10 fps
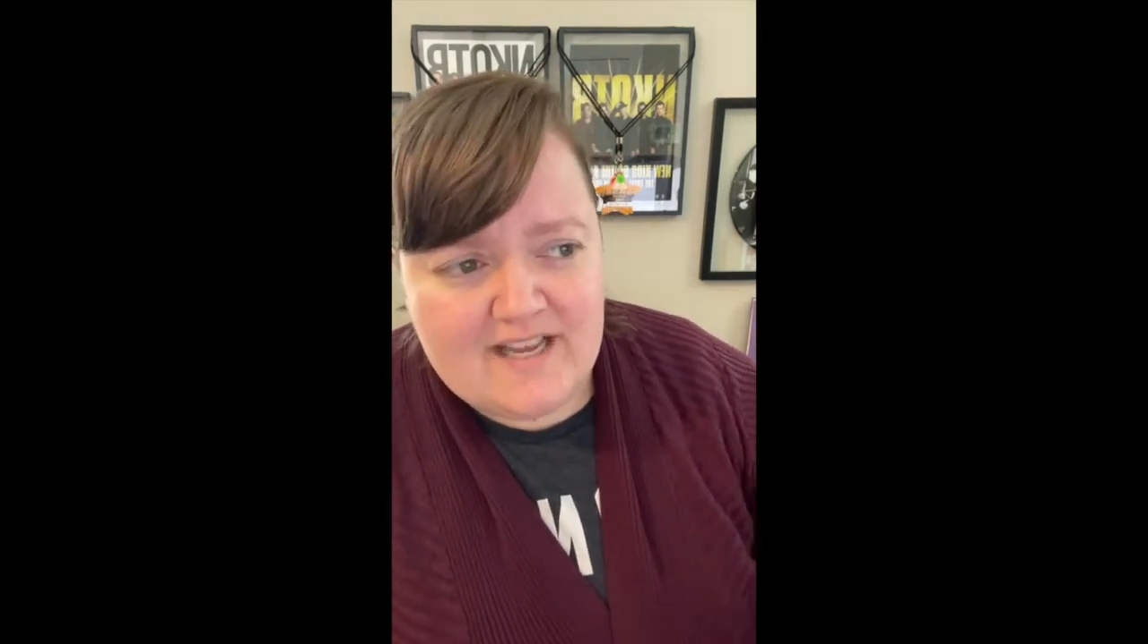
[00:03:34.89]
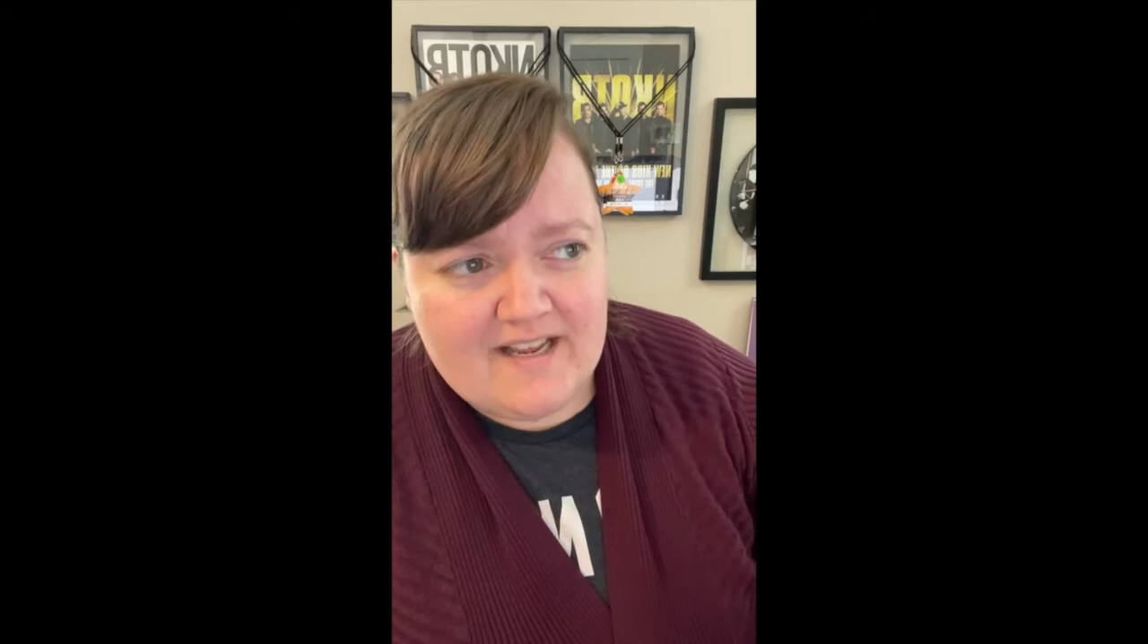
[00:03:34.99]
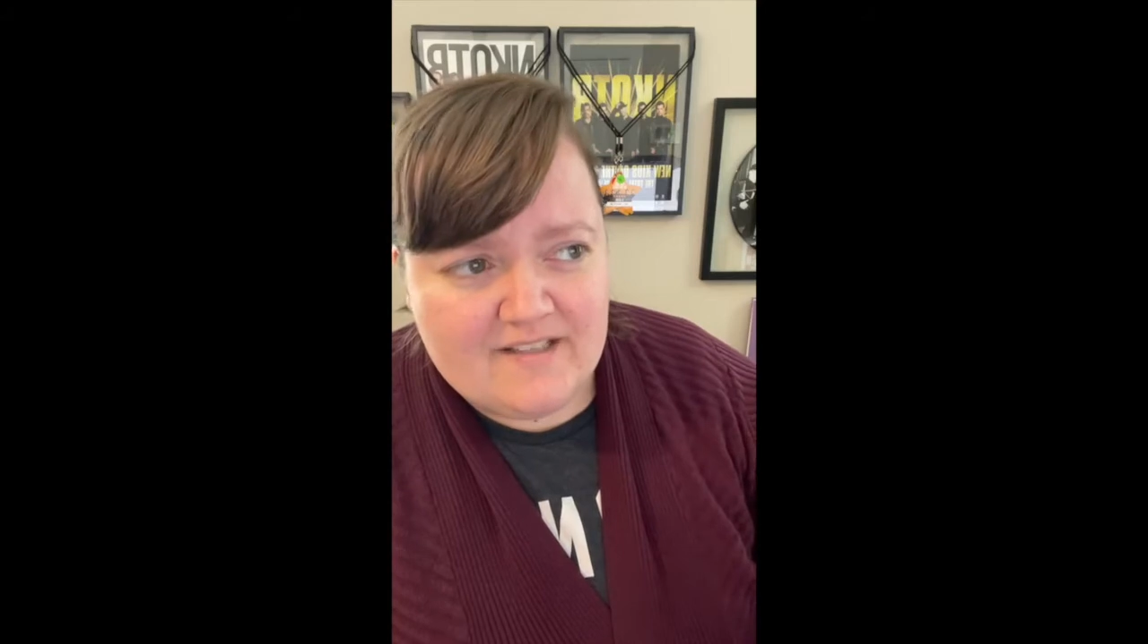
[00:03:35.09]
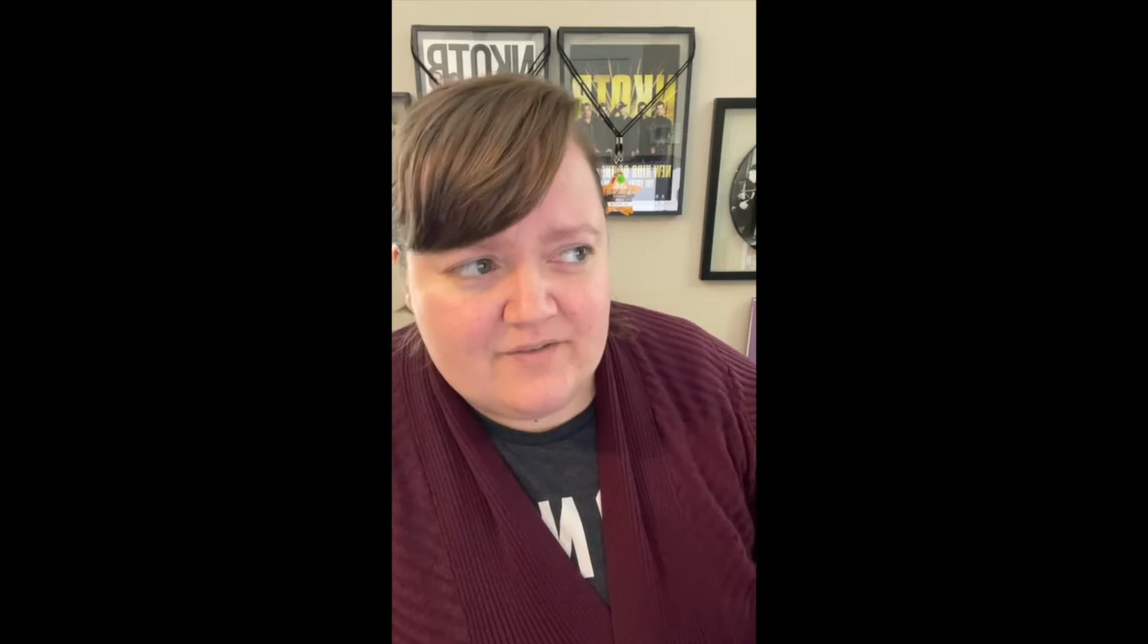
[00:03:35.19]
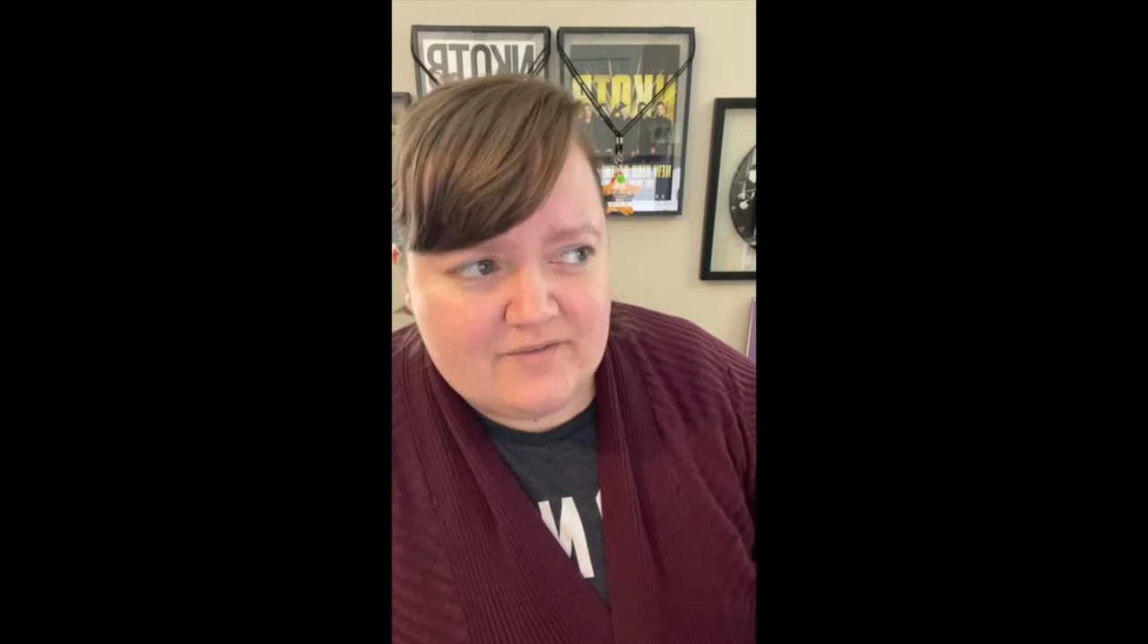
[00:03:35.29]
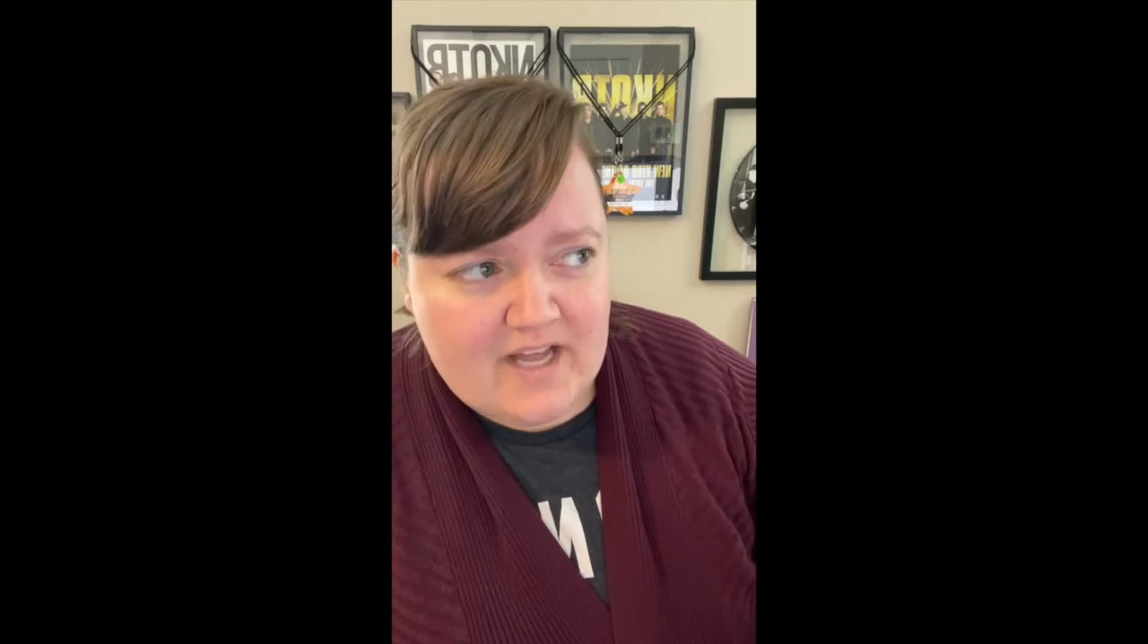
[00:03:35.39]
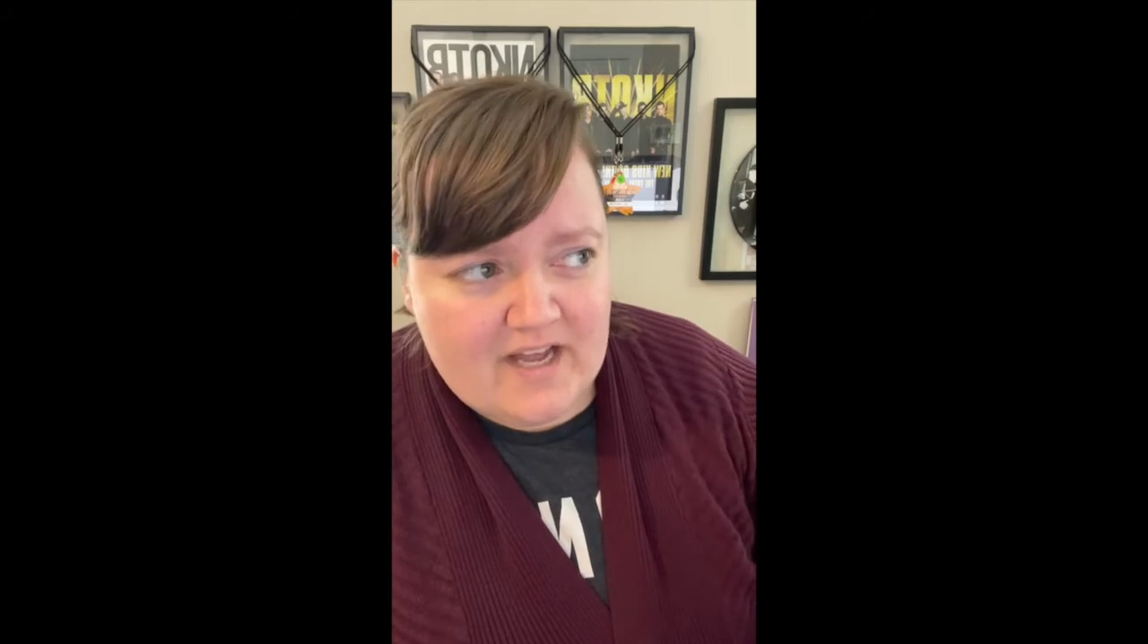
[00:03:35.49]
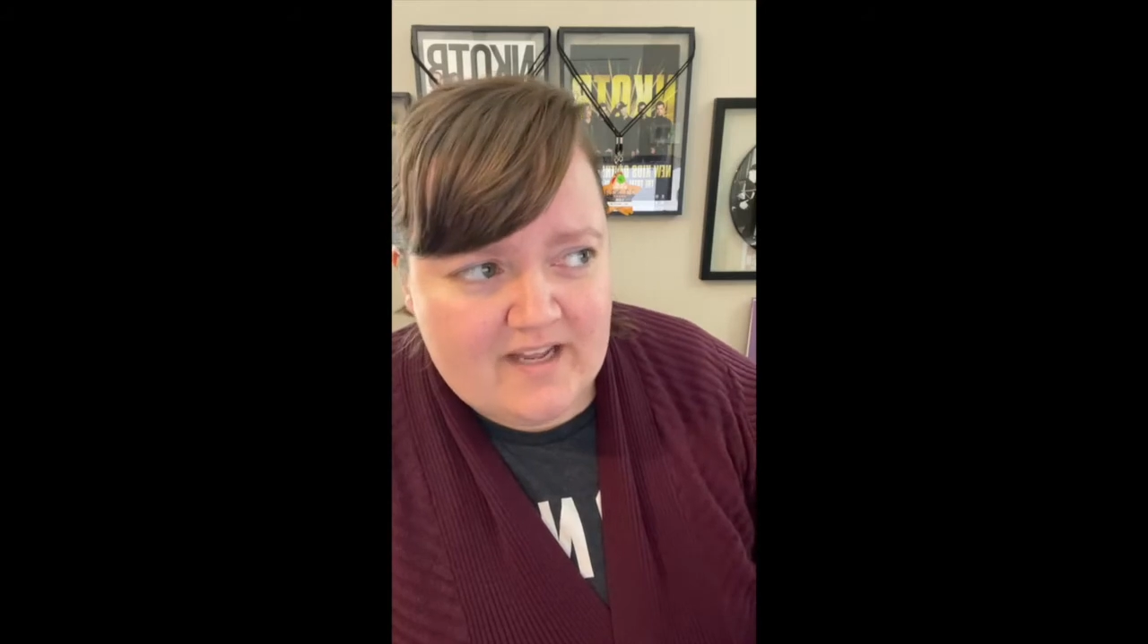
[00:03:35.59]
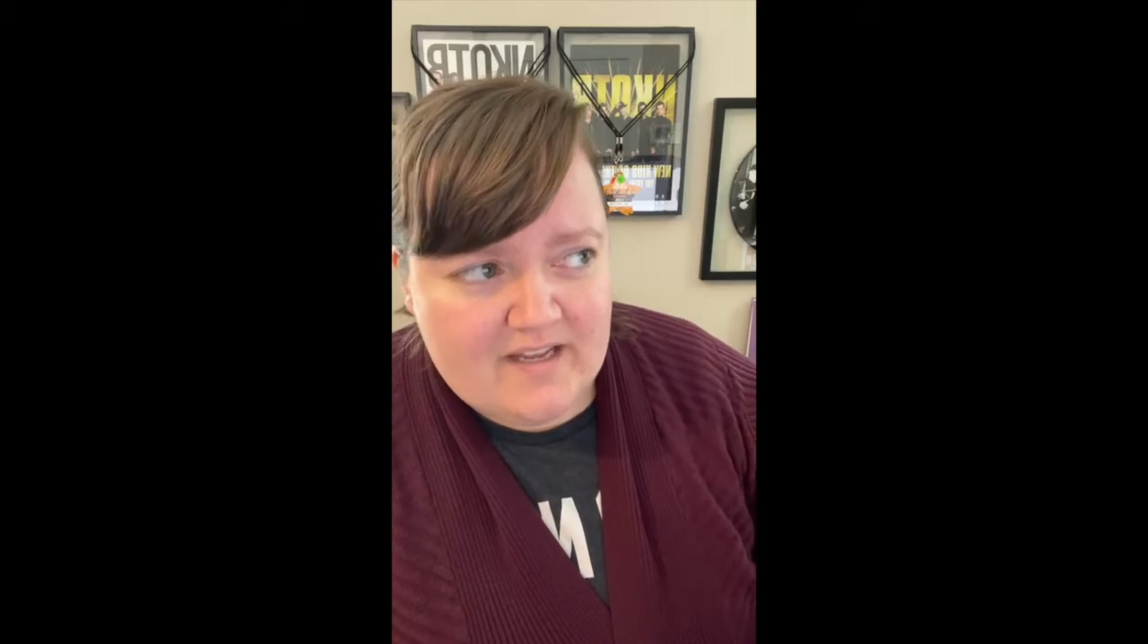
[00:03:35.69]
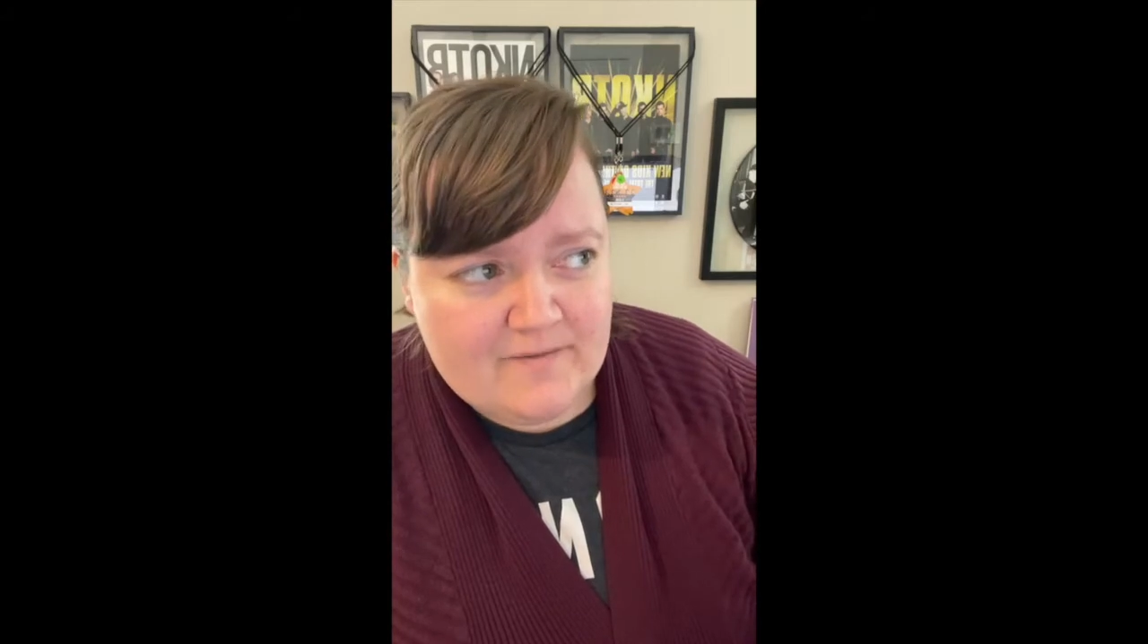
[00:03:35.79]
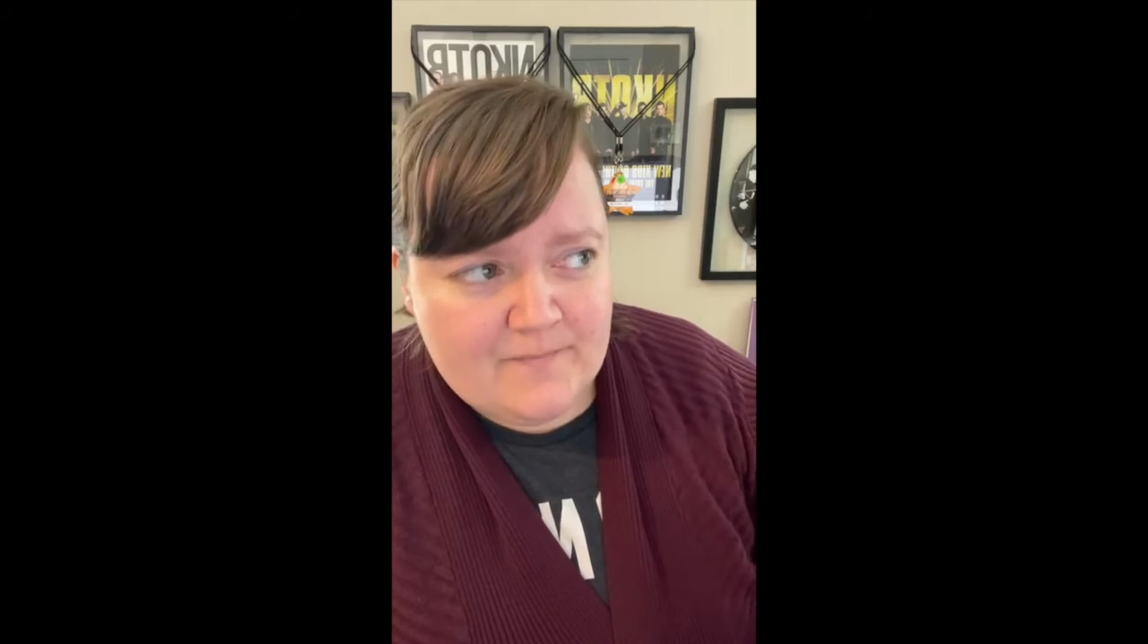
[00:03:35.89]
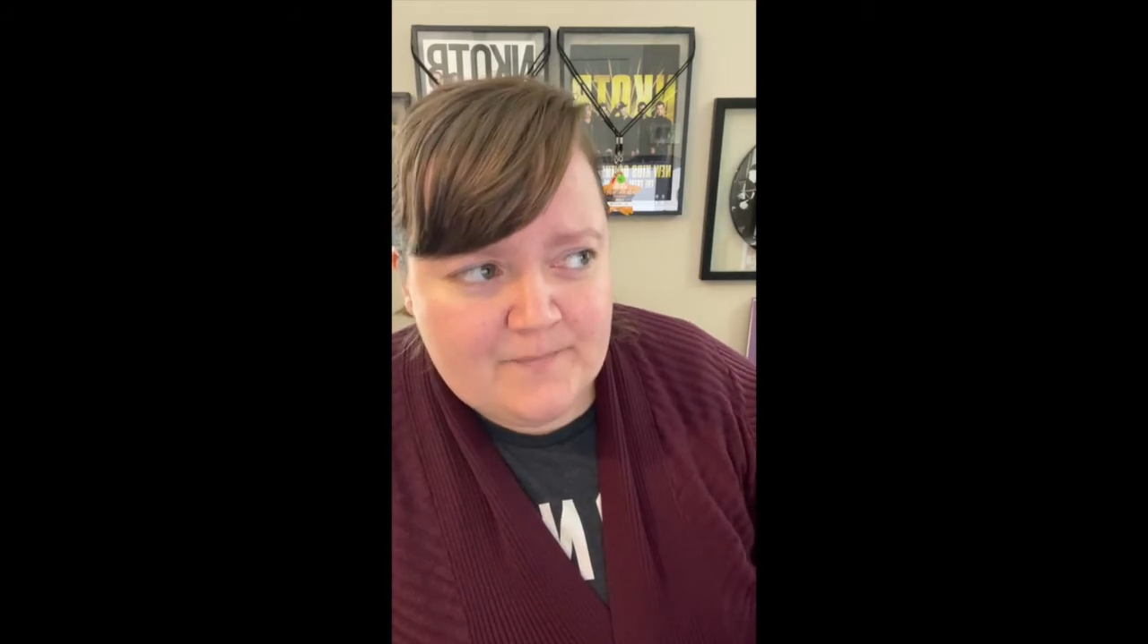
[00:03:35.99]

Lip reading: had to fly